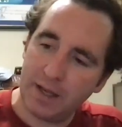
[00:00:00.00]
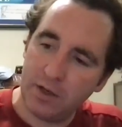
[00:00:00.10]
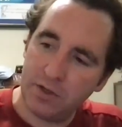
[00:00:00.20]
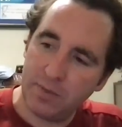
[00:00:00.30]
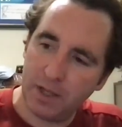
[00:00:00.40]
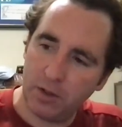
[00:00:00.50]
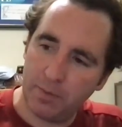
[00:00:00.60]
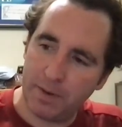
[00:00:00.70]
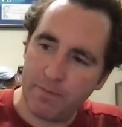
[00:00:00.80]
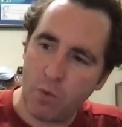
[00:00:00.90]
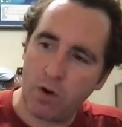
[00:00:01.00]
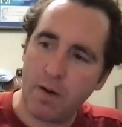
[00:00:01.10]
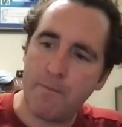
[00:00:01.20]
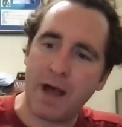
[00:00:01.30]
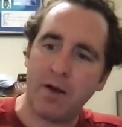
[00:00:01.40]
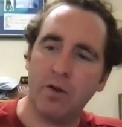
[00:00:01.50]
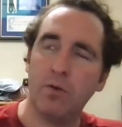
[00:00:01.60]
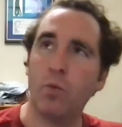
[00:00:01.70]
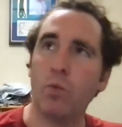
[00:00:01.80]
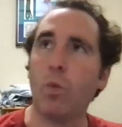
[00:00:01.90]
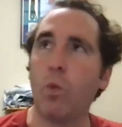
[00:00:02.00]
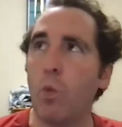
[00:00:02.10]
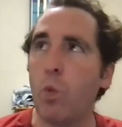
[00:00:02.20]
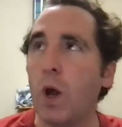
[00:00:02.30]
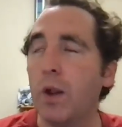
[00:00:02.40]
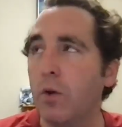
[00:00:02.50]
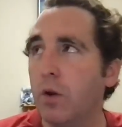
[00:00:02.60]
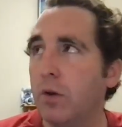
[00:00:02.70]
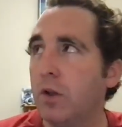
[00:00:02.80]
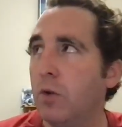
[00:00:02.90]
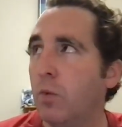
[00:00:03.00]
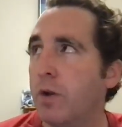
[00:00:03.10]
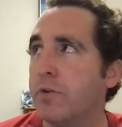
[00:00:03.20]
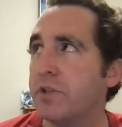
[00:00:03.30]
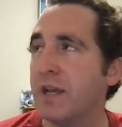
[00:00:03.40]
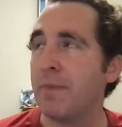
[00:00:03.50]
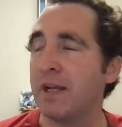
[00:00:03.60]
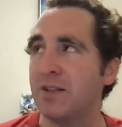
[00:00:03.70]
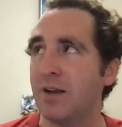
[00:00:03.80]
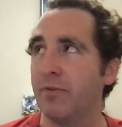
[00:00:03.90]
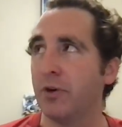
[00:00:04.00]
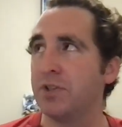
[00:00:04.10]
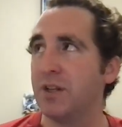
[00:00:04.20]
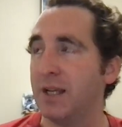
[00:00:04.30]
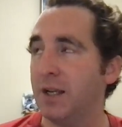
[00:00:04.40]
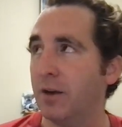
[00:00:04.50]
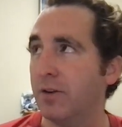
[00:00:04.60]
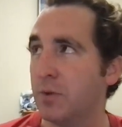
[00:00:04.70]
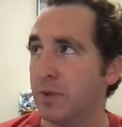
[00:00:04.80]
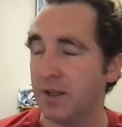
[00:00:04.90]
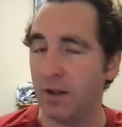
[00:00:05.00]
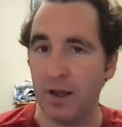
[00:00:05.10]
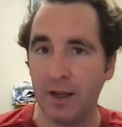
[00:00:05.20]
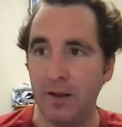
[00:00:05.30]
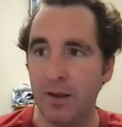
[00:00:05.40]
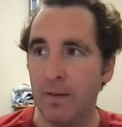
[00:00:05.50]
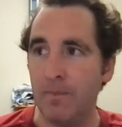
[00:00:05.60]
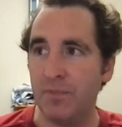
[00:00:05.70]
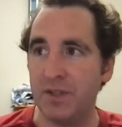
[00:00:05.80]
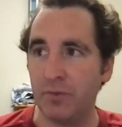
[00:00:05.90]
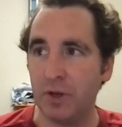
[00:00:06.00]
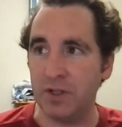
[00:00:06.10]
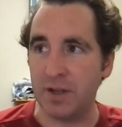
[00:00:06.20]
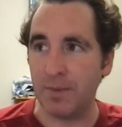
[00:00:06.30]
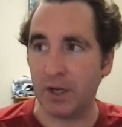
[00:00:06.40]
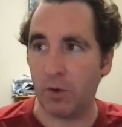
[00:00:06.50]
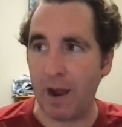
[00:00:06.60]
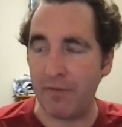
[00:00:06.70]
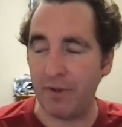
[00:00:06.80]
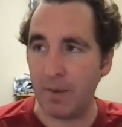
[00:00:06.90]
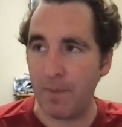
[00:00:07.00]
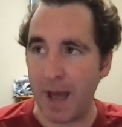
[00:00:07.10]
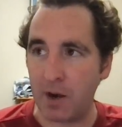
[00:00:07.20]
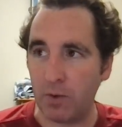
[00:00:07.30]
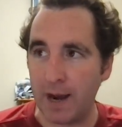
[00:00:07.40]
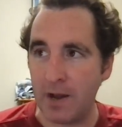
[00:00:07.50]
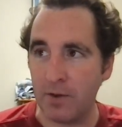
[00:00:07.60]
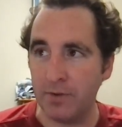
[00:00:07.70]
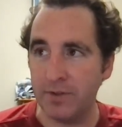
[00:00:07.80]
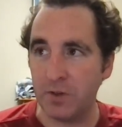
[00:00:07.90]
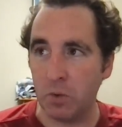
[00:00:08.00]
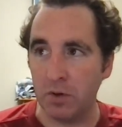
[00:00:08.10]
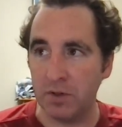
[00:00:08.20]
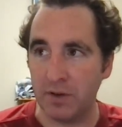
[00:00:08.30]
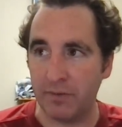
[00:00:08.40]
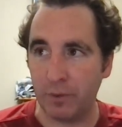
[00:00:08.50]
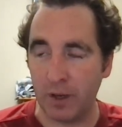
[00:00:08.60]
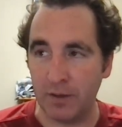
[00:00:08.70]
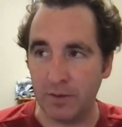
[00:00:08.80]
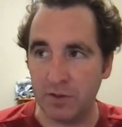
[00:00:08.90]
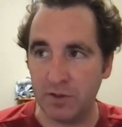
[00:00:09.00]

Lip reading: you tell me a little bit more about what you understand by diversity here? So is it like different demographic backgrounds, or different